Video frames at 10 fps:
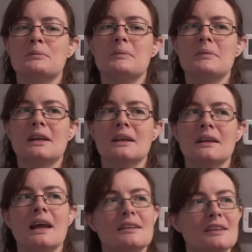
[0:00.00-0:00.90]

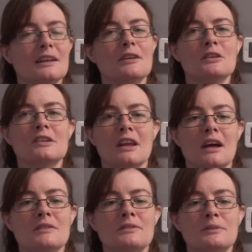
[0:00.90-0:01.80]
connecting God's
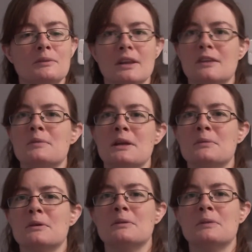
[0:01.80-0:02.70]
love with the
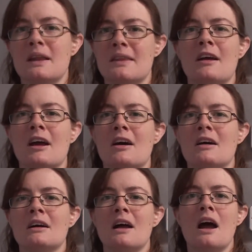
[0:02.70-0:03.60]
people where they are.